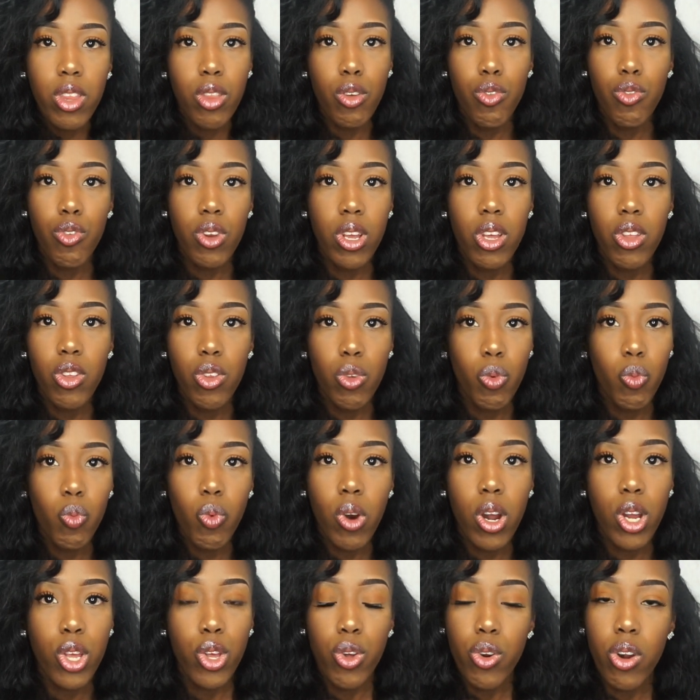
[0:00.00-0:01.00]
the reason
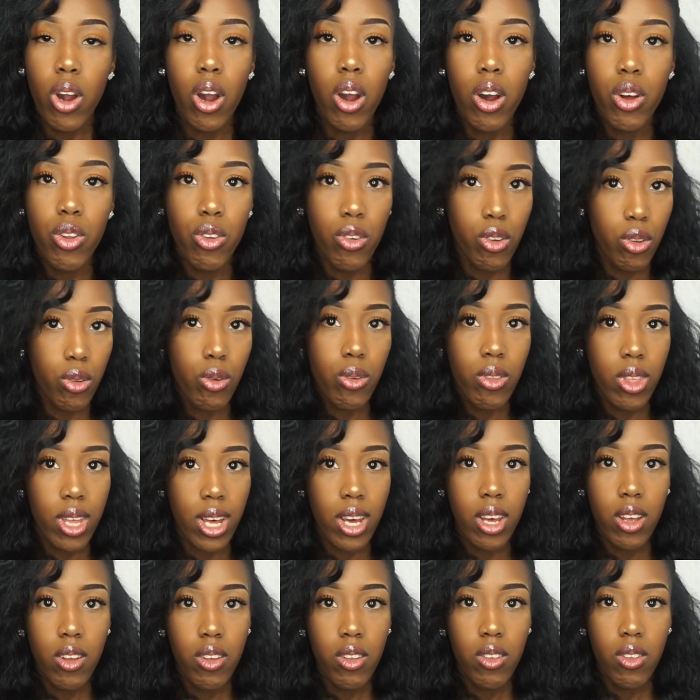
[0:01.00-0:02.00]
why you can't do
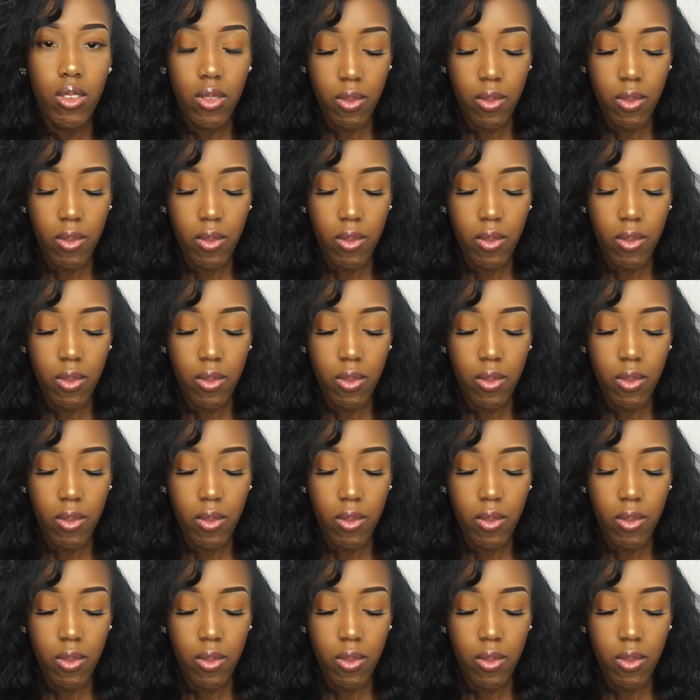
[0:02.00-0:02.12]
that.